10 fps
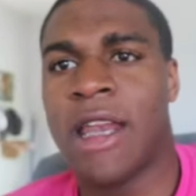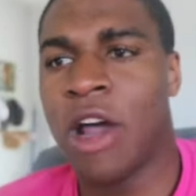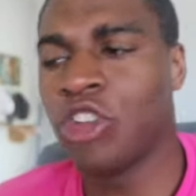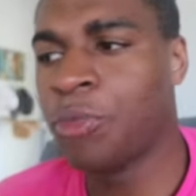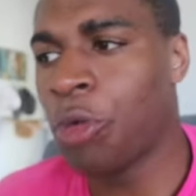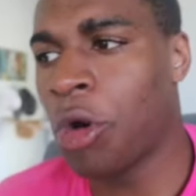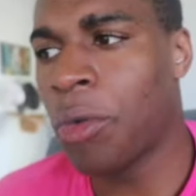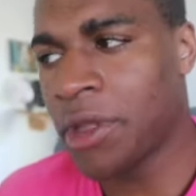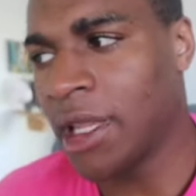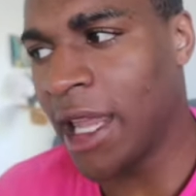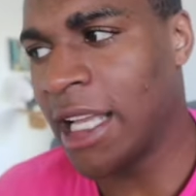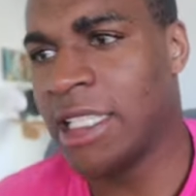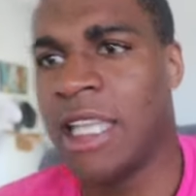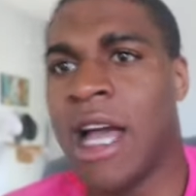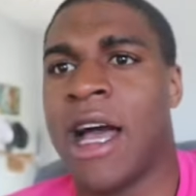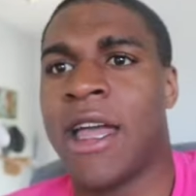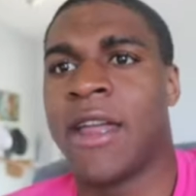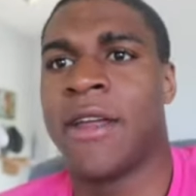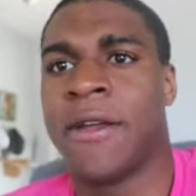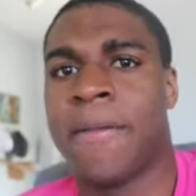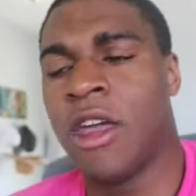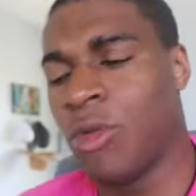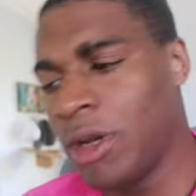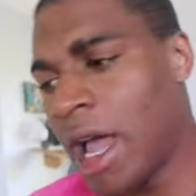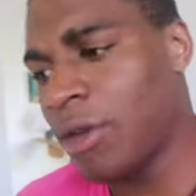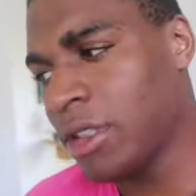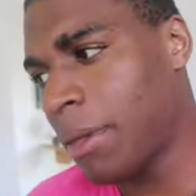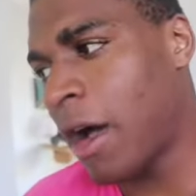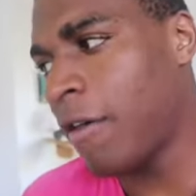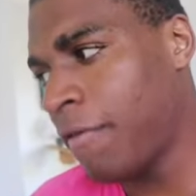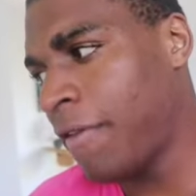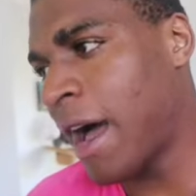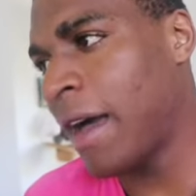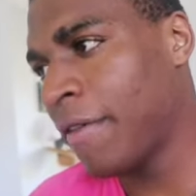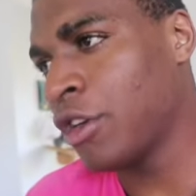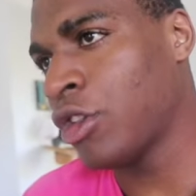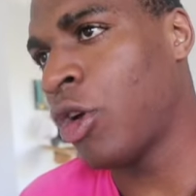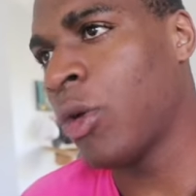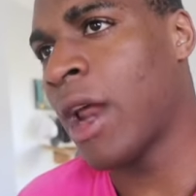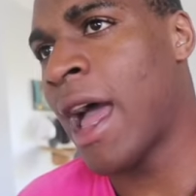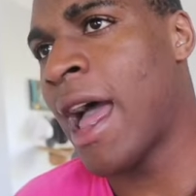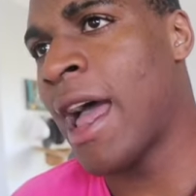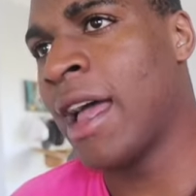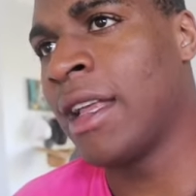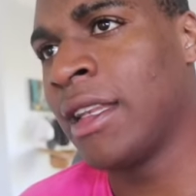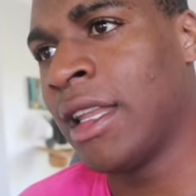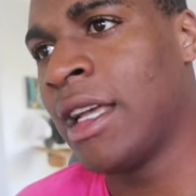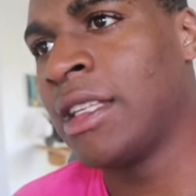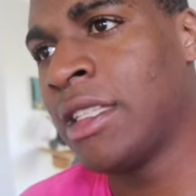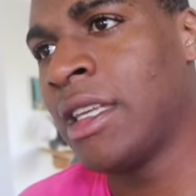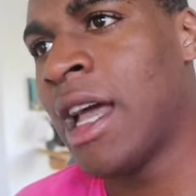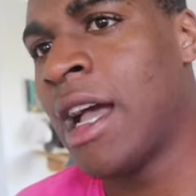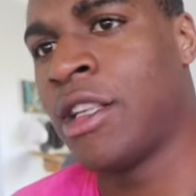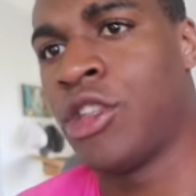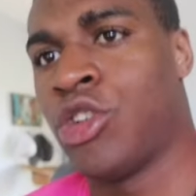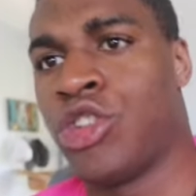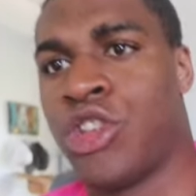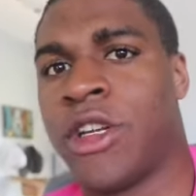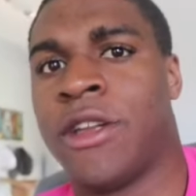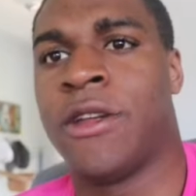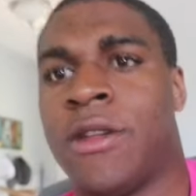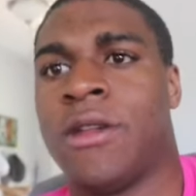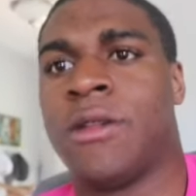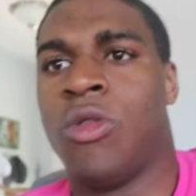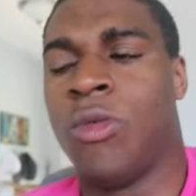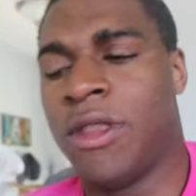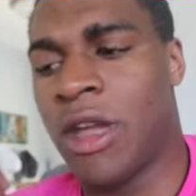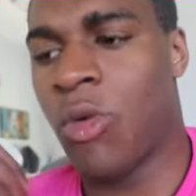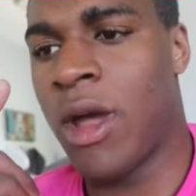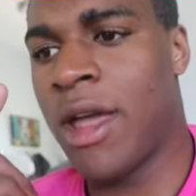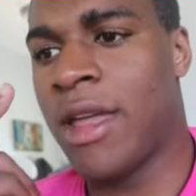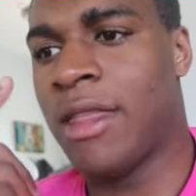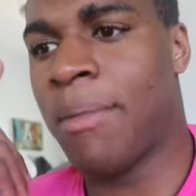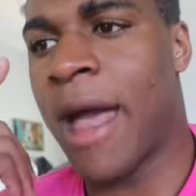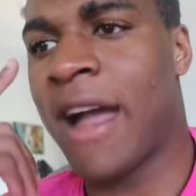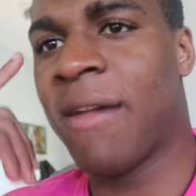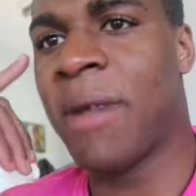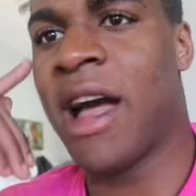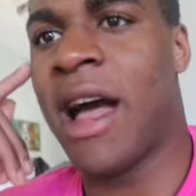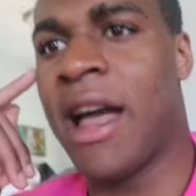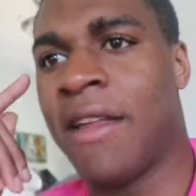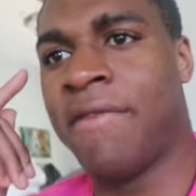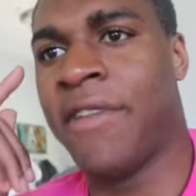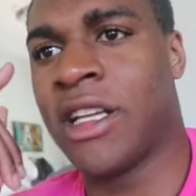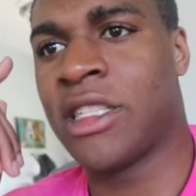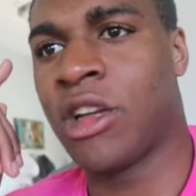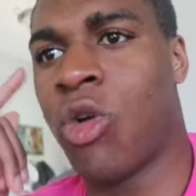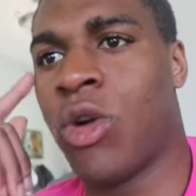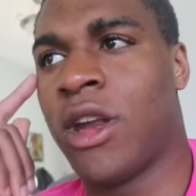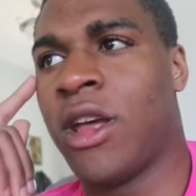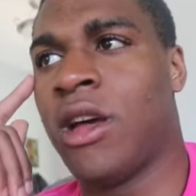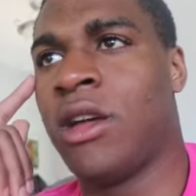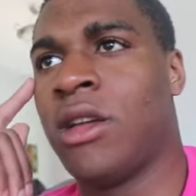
I was born with a lazy eye. And when I was about 5 years old, I had lazy eye surgery. When they went in the back of my eye and fixed the cornea.